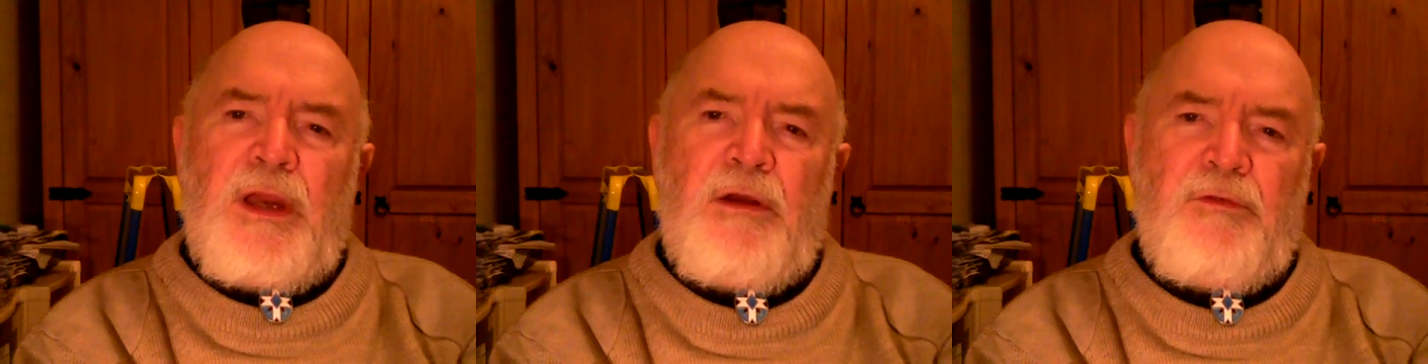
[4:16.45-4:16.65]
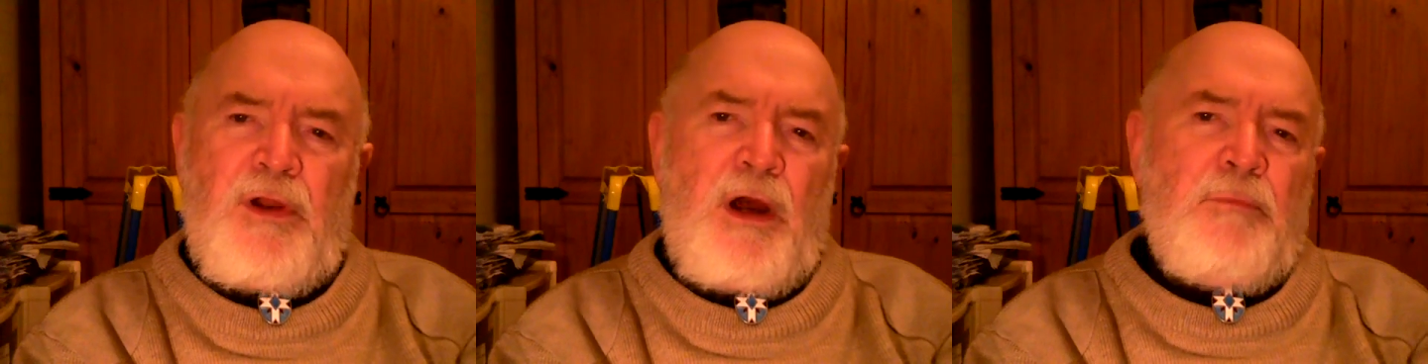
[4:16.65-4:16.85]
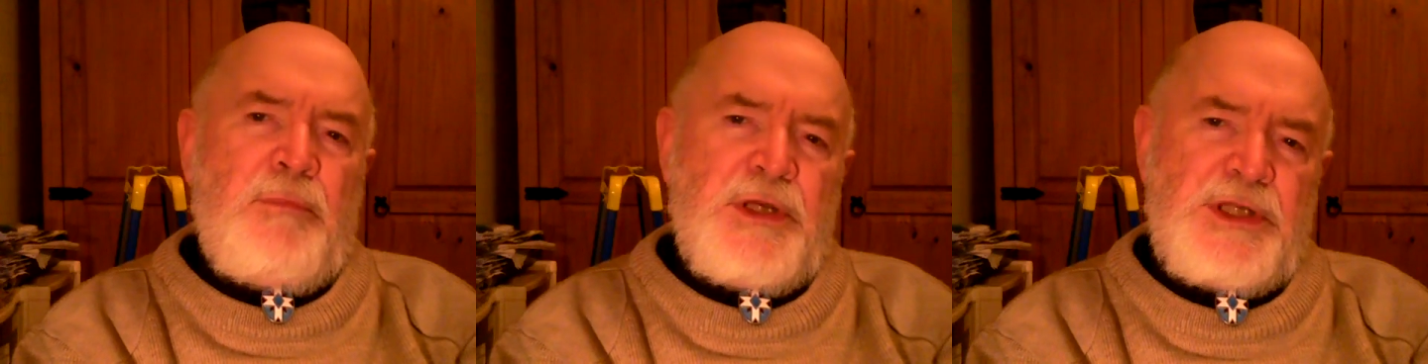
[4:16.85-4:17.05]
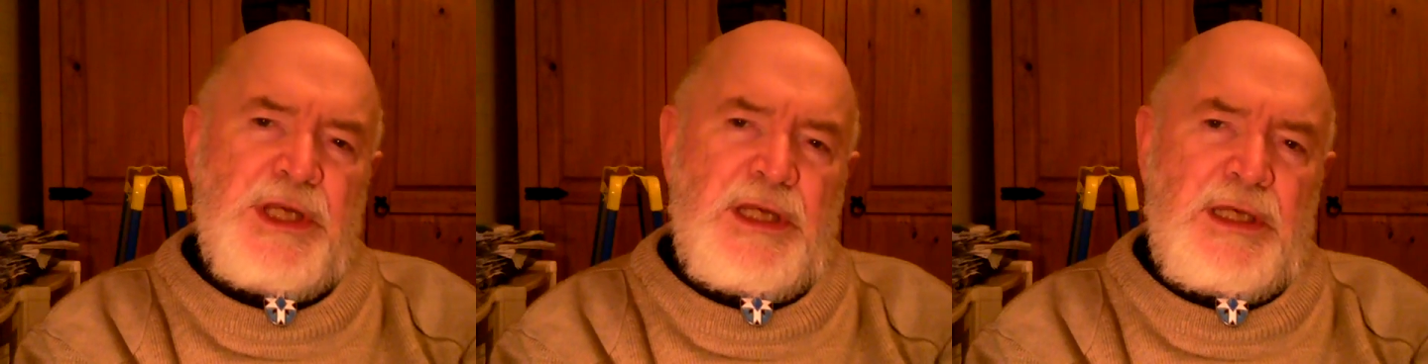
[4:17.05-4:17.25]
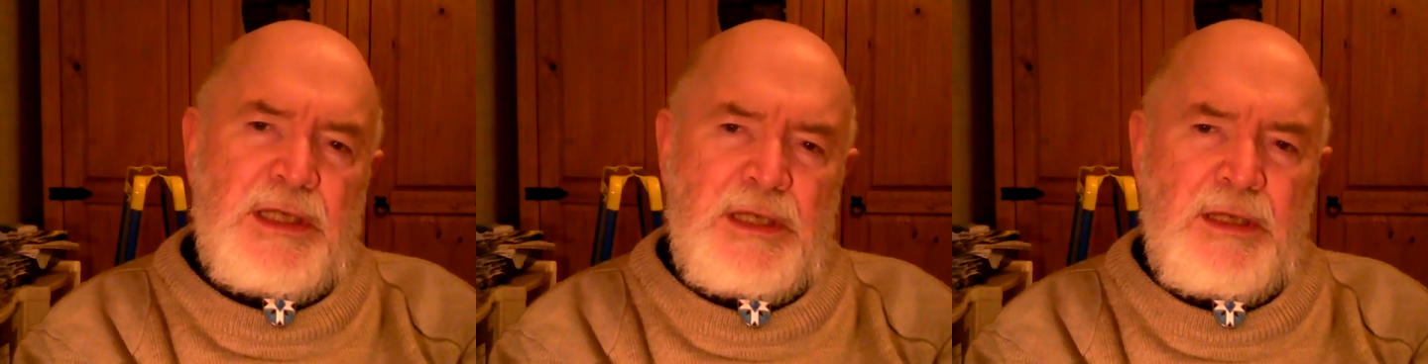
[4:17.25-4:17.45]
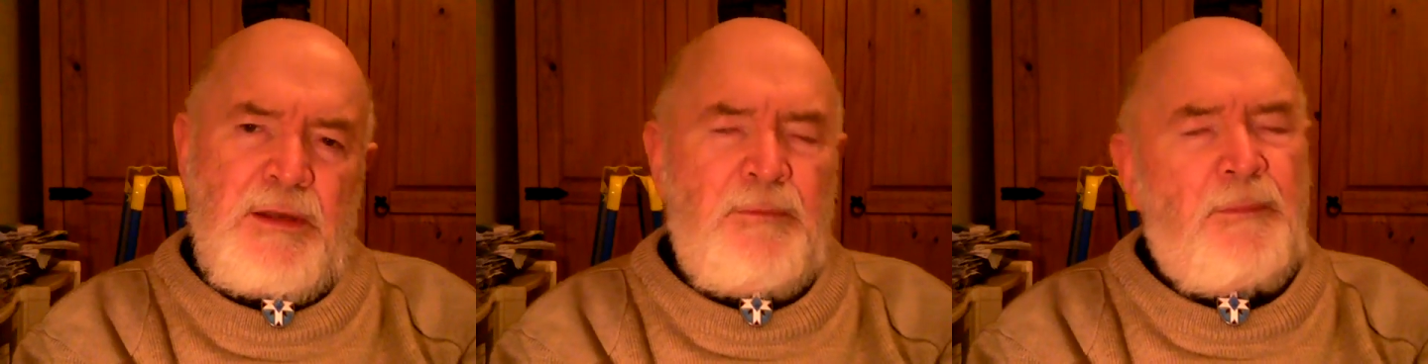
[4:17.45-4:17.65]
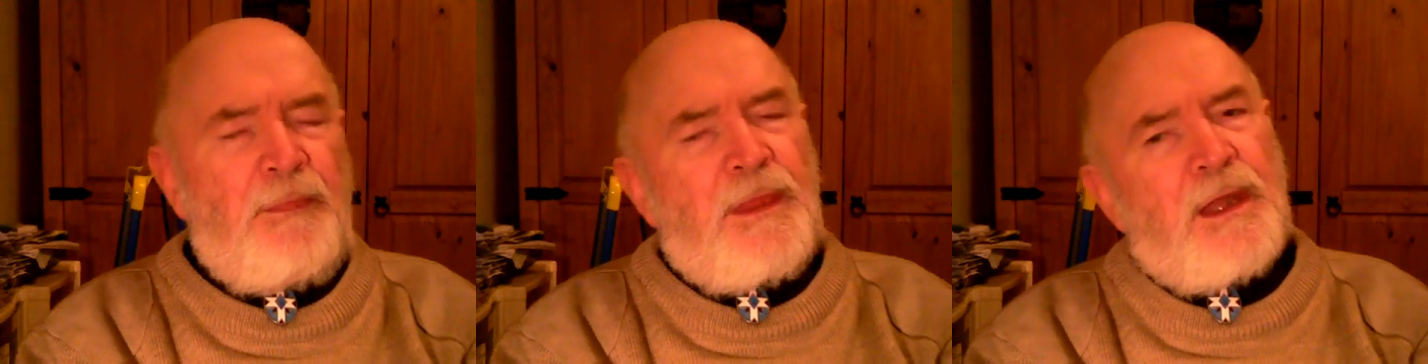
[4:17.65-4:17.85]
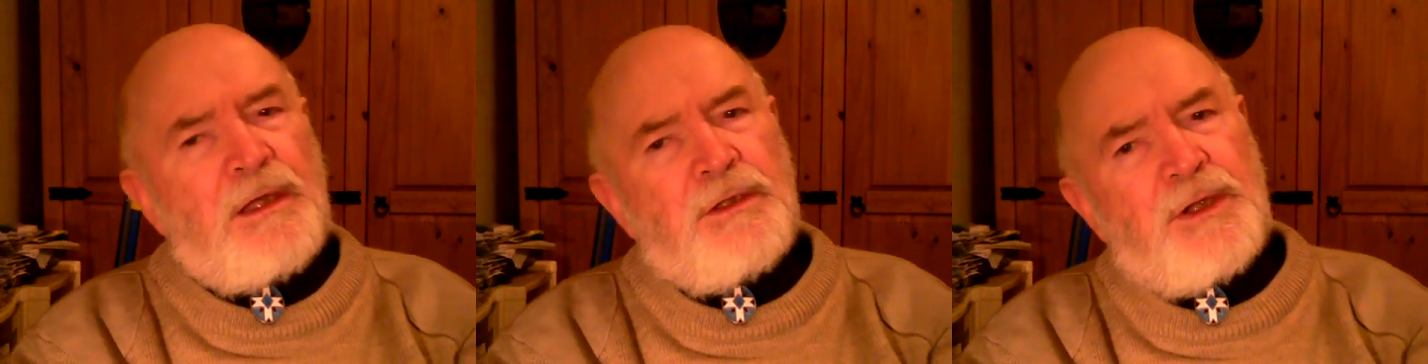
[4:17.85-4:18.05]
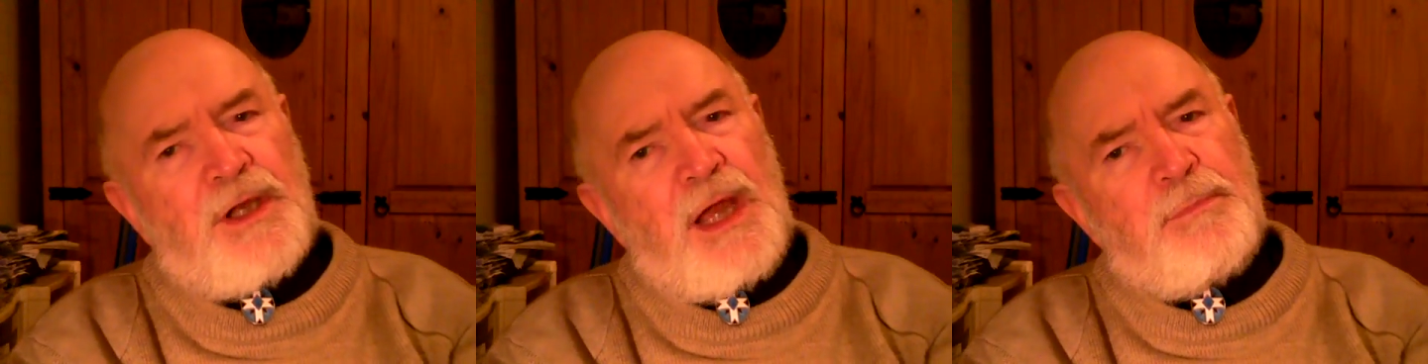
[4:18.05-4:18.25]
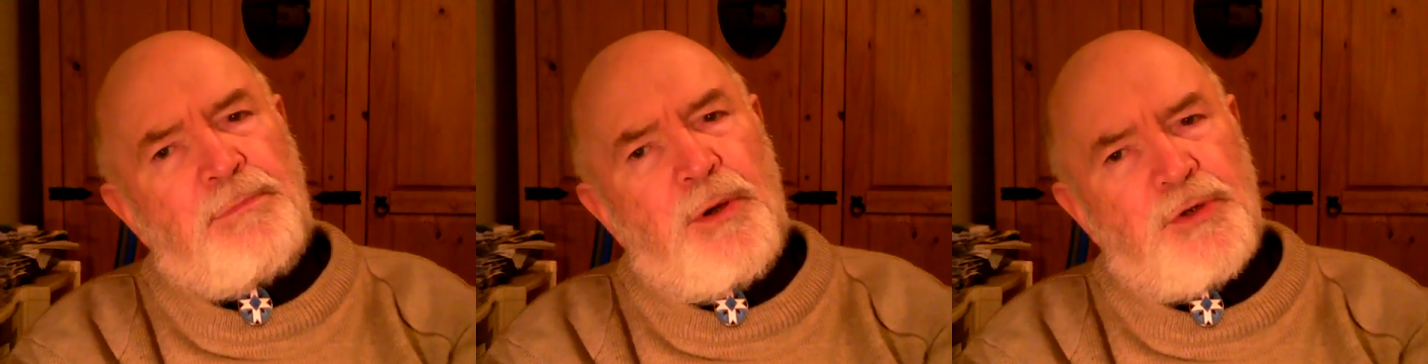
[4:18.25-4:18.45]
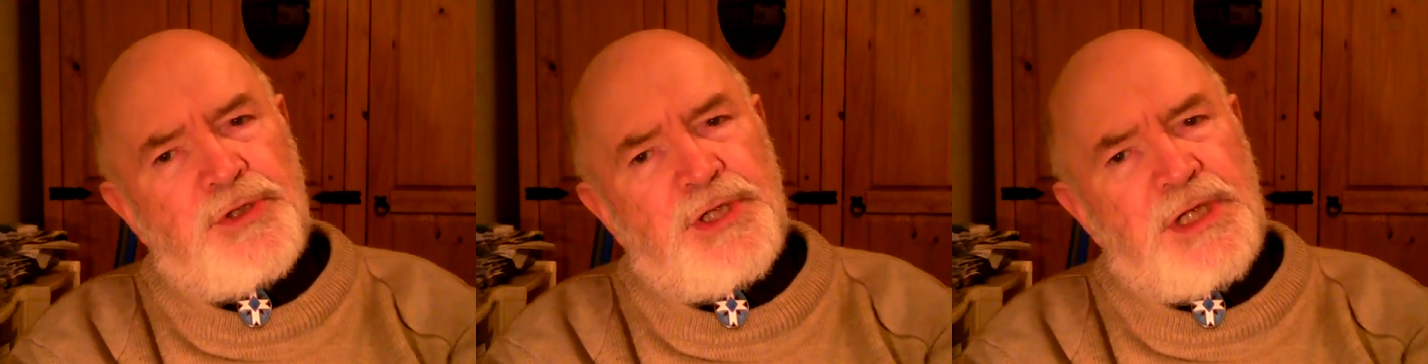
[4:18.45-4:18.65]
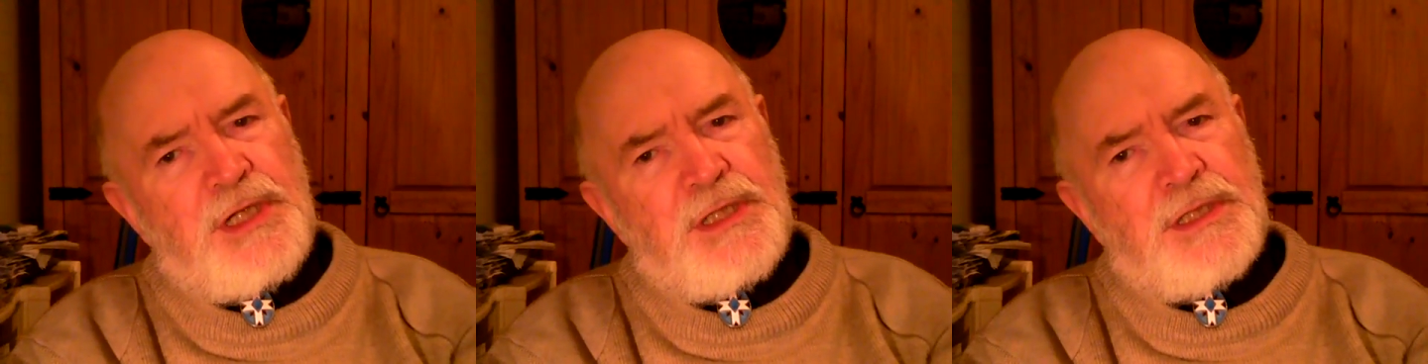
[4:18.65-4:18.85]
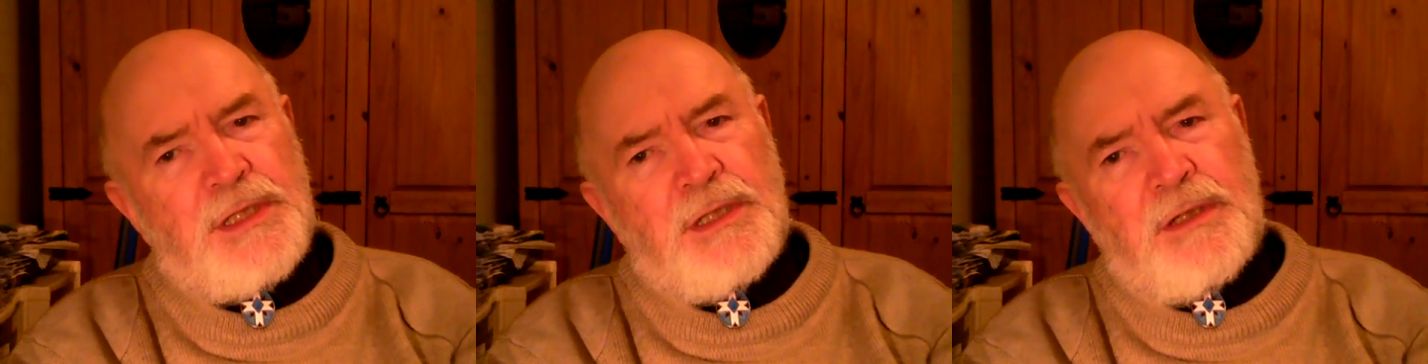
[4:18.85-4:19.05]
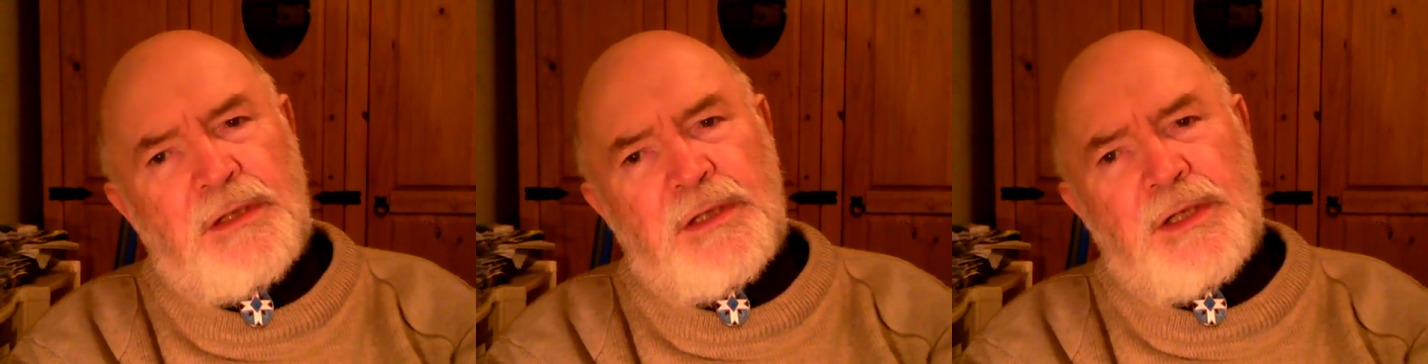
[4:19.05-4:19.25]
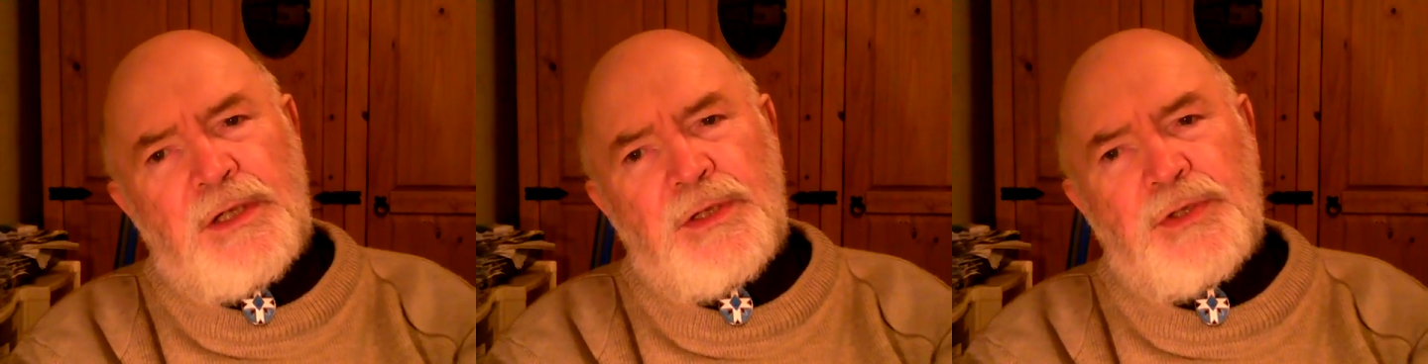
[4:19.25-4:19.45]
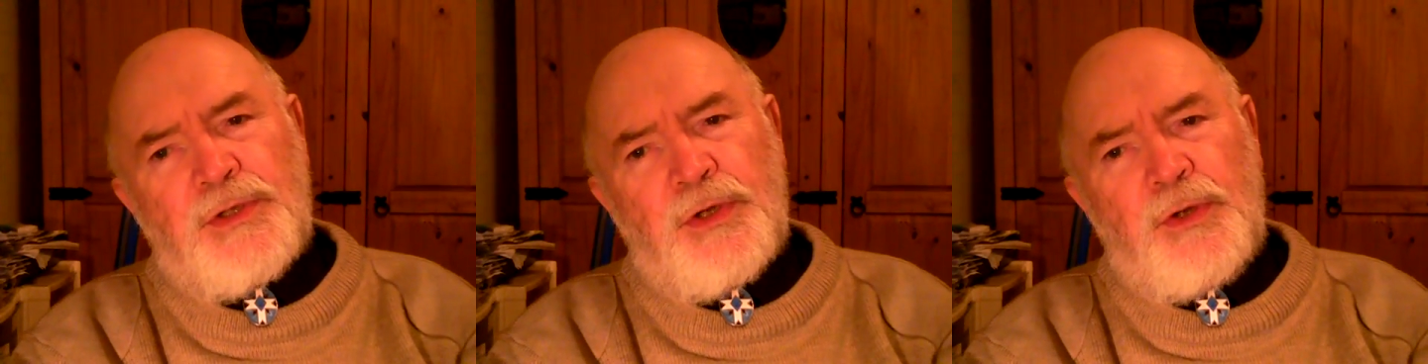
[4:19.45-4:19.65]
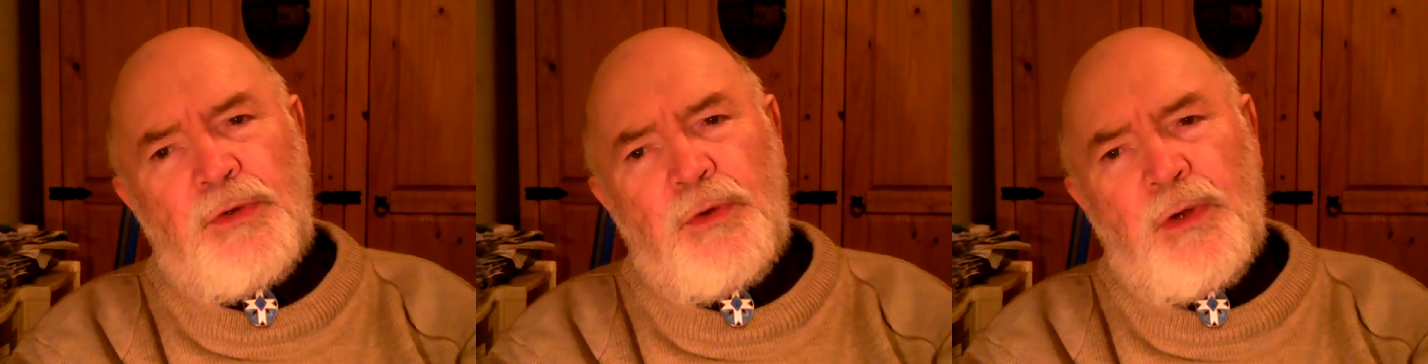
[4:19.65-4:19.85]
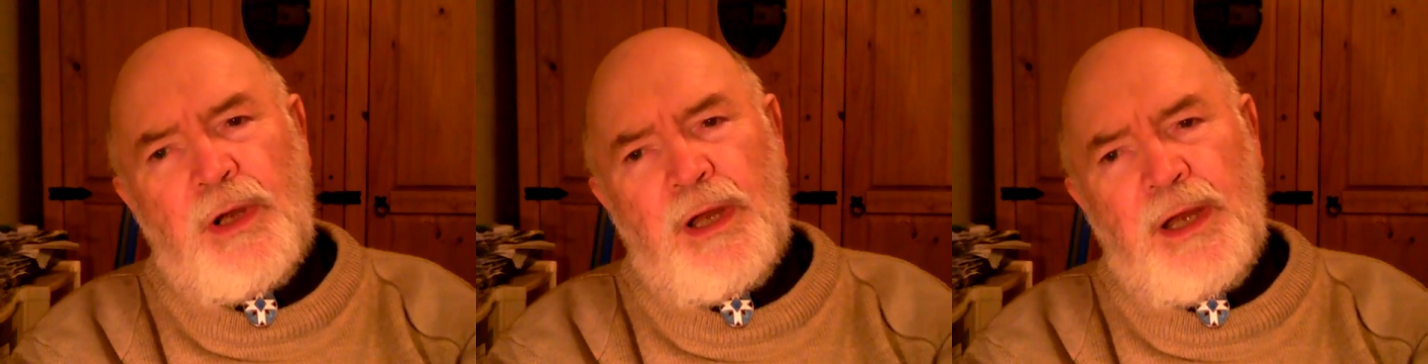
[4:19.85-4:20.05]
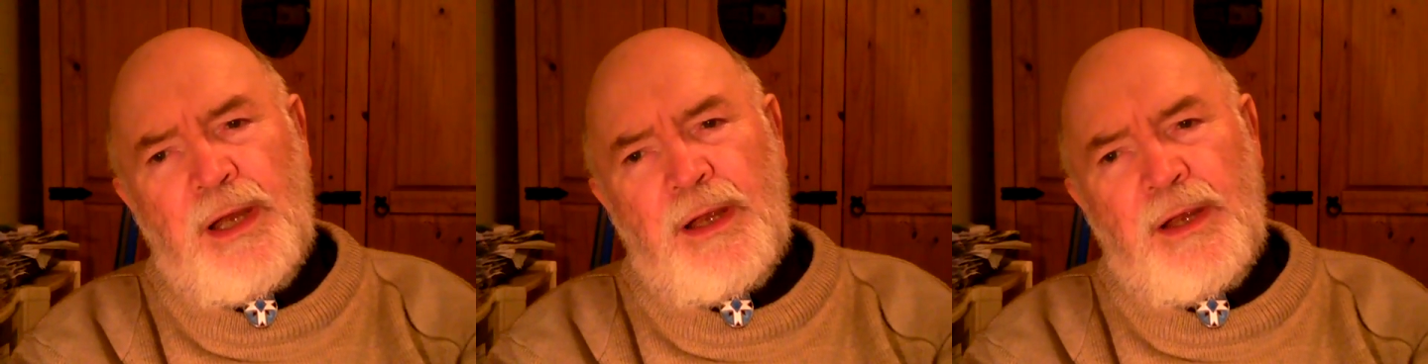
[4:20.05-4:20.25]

have gone missing that I posted to